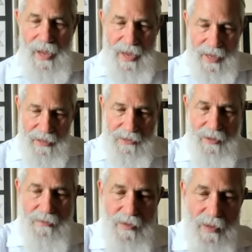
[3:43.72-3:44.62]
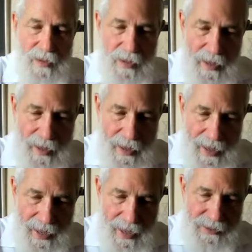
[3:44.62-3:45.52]
And
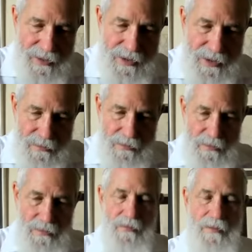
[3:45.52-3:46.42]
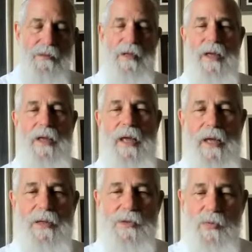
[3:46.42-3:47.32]
as
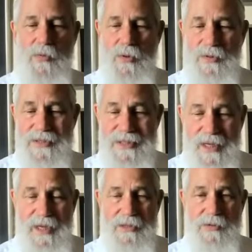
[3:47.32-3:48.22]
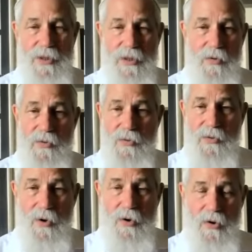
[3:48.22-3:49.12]
we'll see as we go through
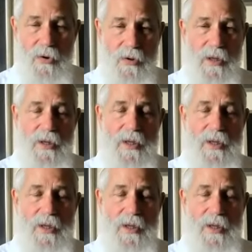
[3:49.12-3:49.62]
the whole